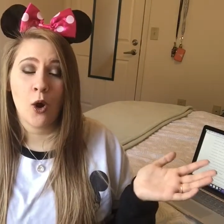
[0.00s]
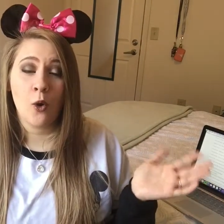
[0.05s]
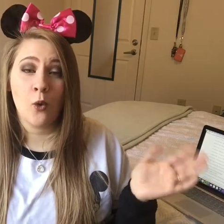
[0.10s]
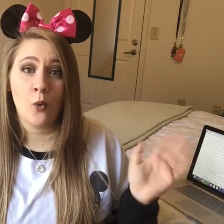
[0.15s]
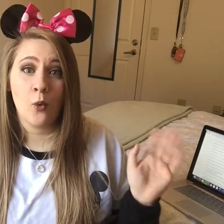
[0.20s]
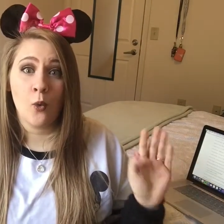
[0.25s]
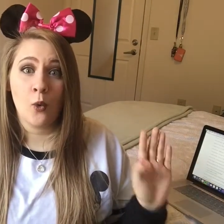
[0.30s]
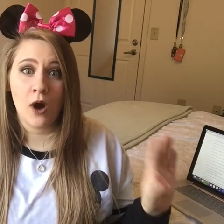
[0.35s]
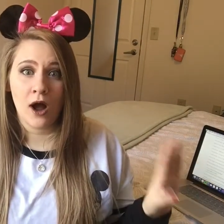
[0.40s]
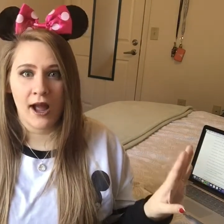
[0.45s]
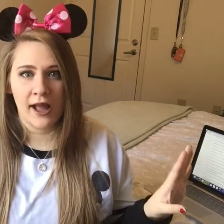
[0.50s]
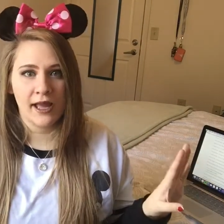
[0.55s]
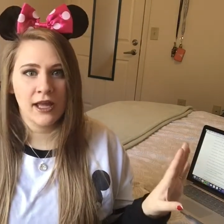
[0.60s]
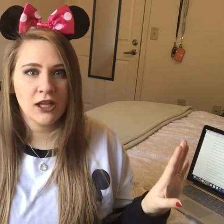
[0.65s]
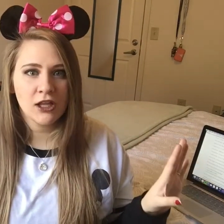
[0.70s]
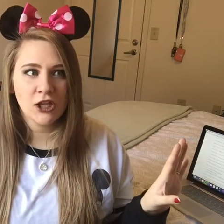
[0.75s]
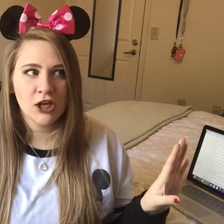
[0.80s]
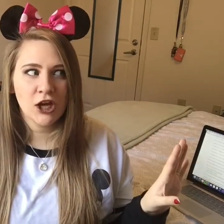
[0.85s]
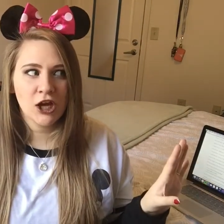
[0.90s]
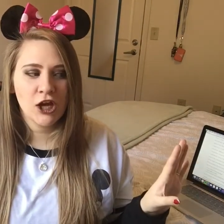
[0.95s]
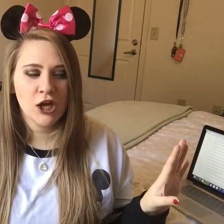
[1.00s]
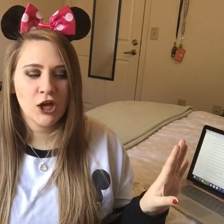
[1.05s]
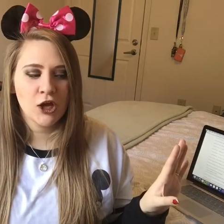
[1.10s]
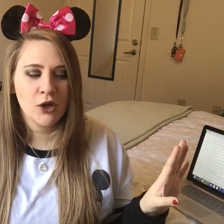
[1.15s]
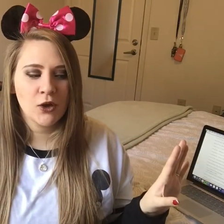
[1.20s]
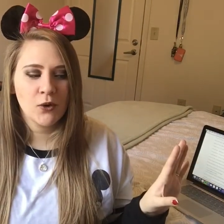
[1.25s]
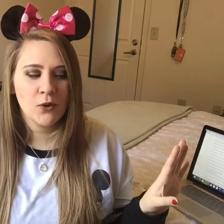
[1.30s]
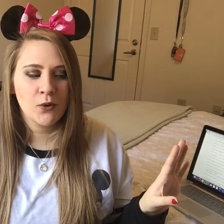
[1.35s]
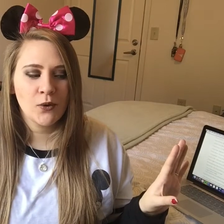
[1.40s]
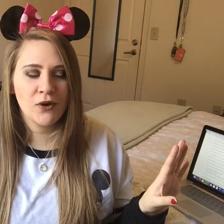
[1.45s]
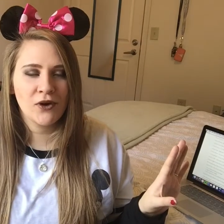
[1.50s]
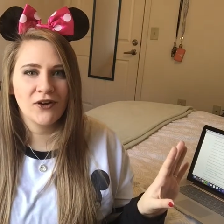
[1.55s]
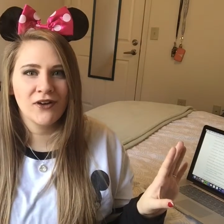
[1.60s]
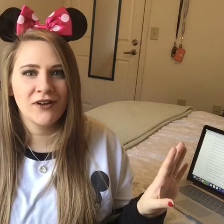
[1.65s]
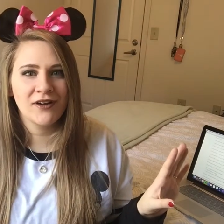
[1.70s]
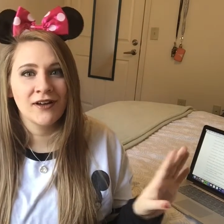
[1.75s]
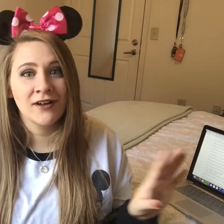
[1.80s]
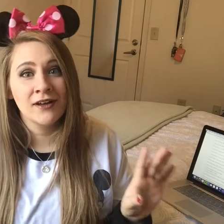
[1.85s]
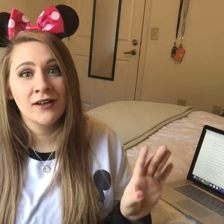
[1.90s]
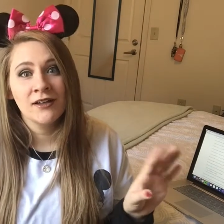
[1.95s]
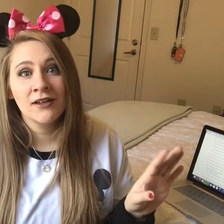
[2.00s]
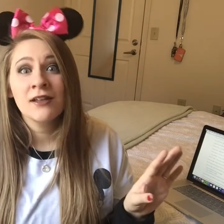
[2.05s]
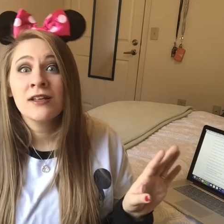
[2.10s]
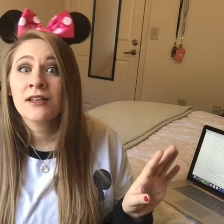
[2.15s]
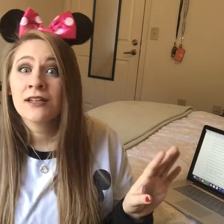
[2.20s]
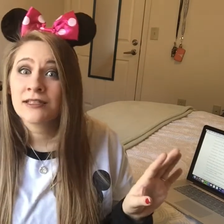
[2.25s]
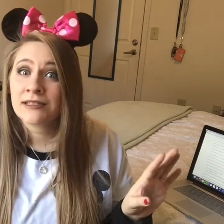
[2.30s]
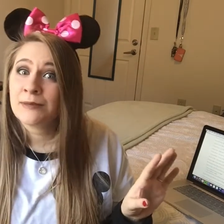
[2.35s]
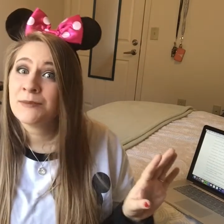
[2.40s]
a while ago because